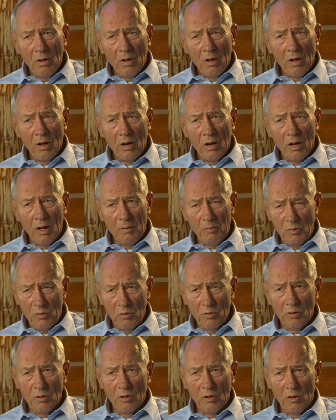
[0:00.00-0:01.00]
And, I mean,
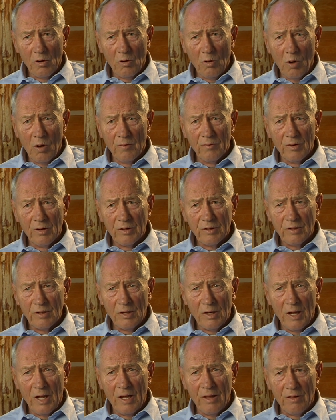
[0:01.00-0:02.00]
you can go over it today.